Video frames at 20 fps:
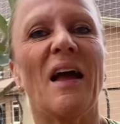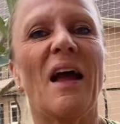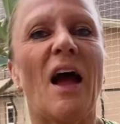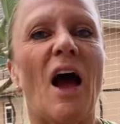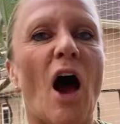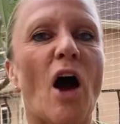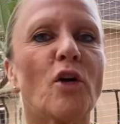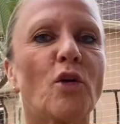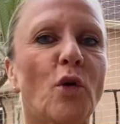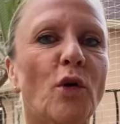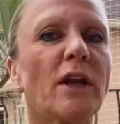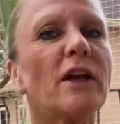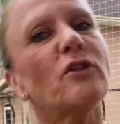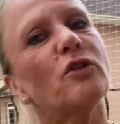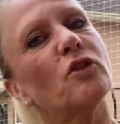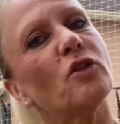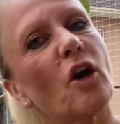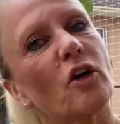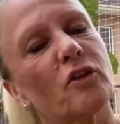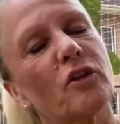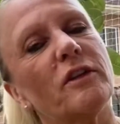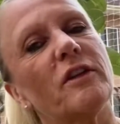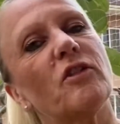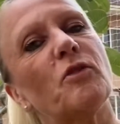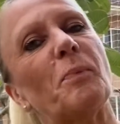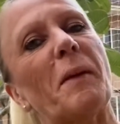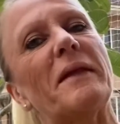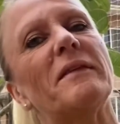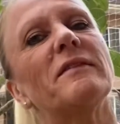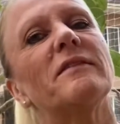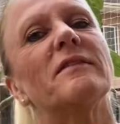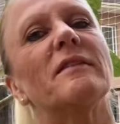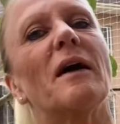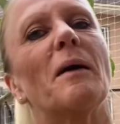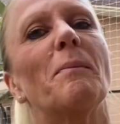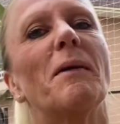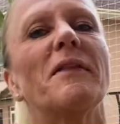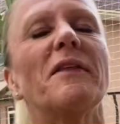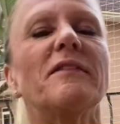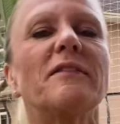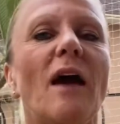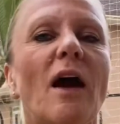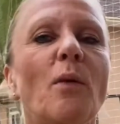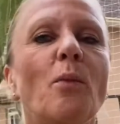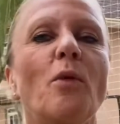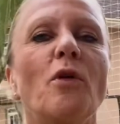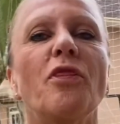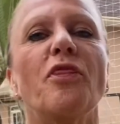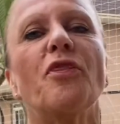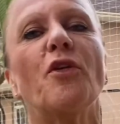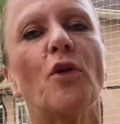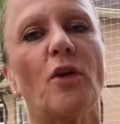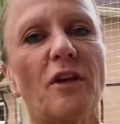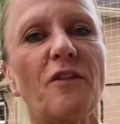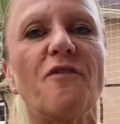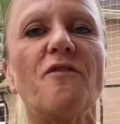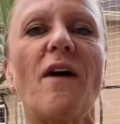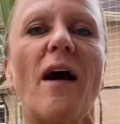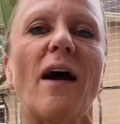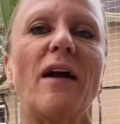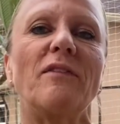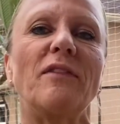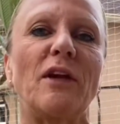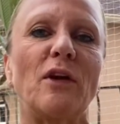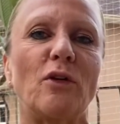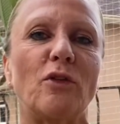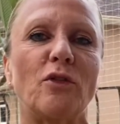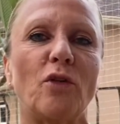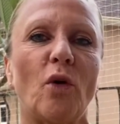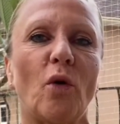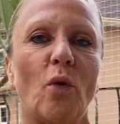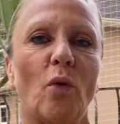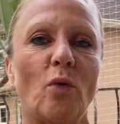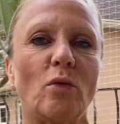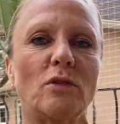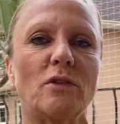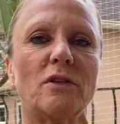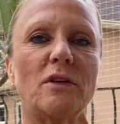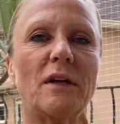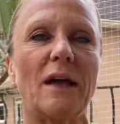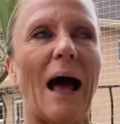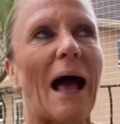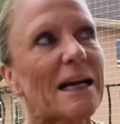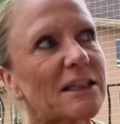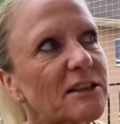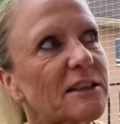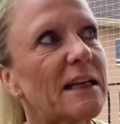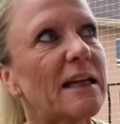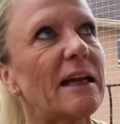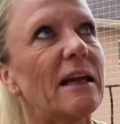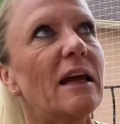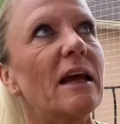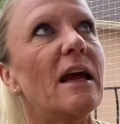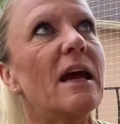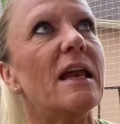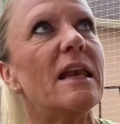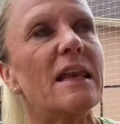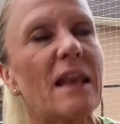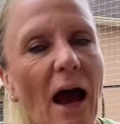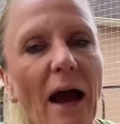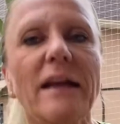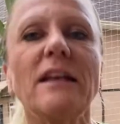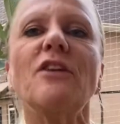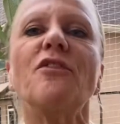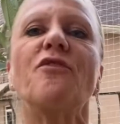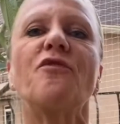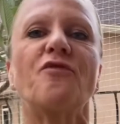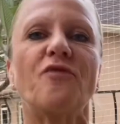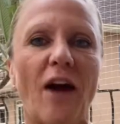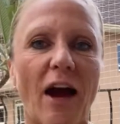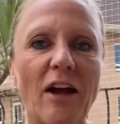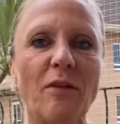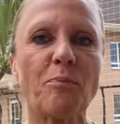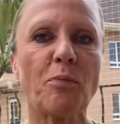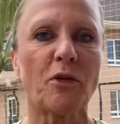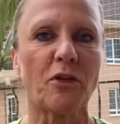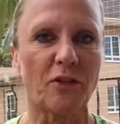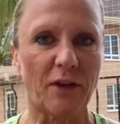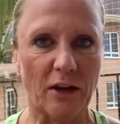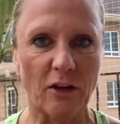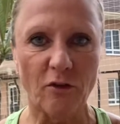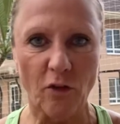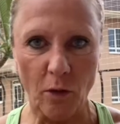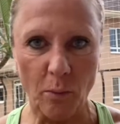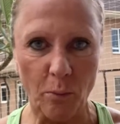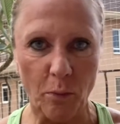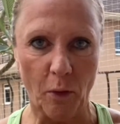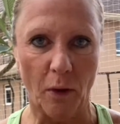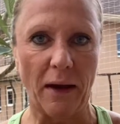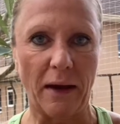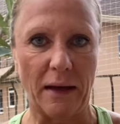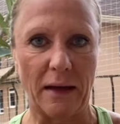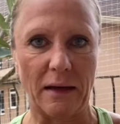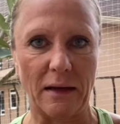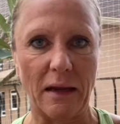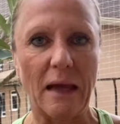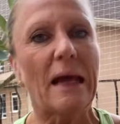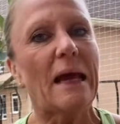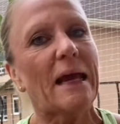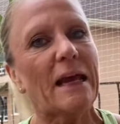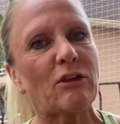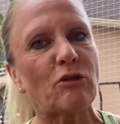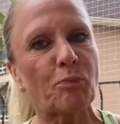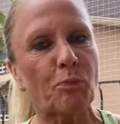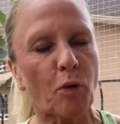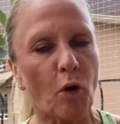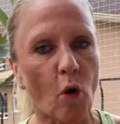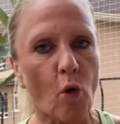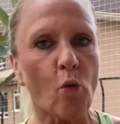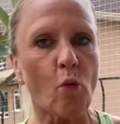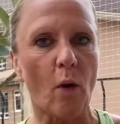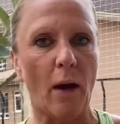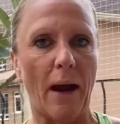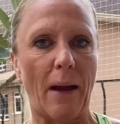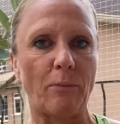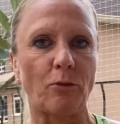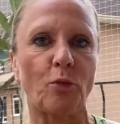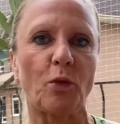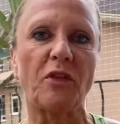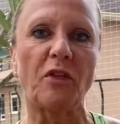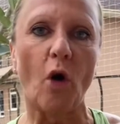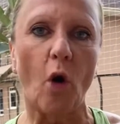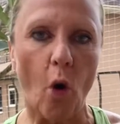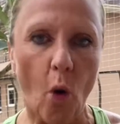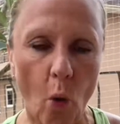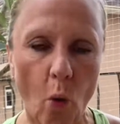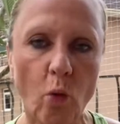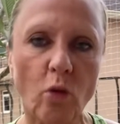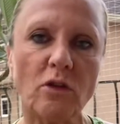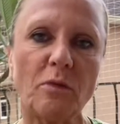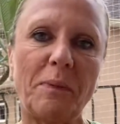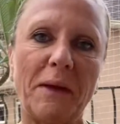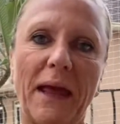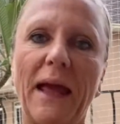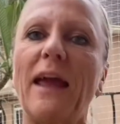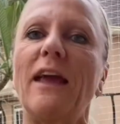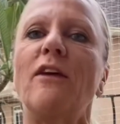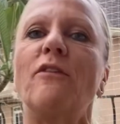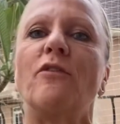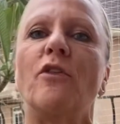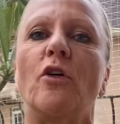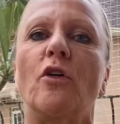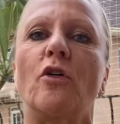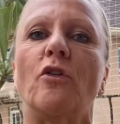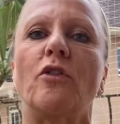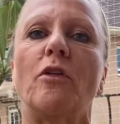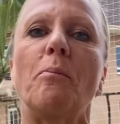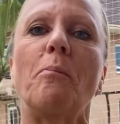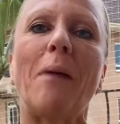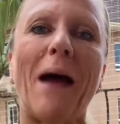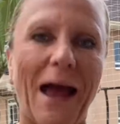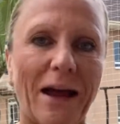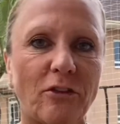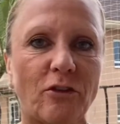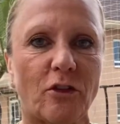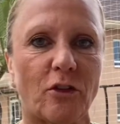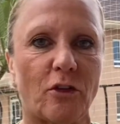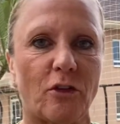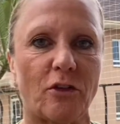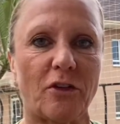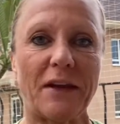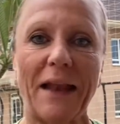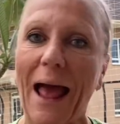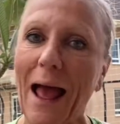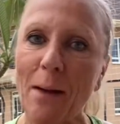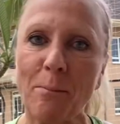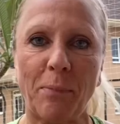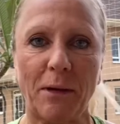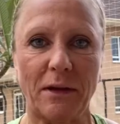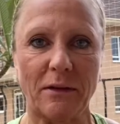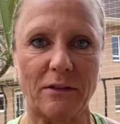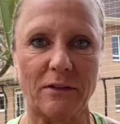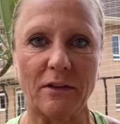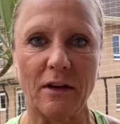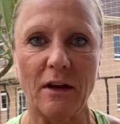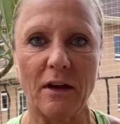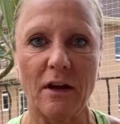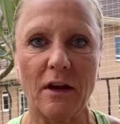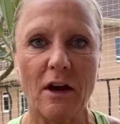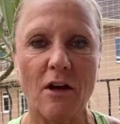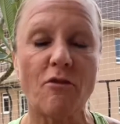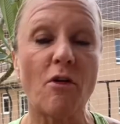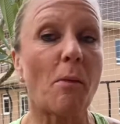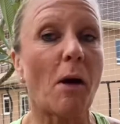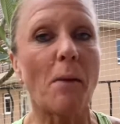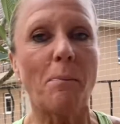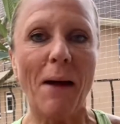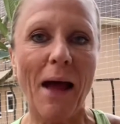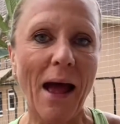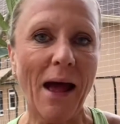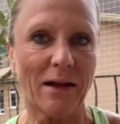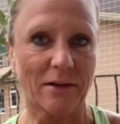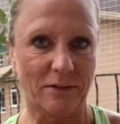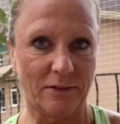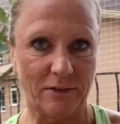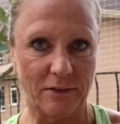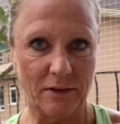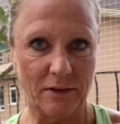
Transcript: According to Dr. Dispenza, by the time we're 35 years old, actually 95% of our brain is programmed with old behaviors and patterns and habits from our past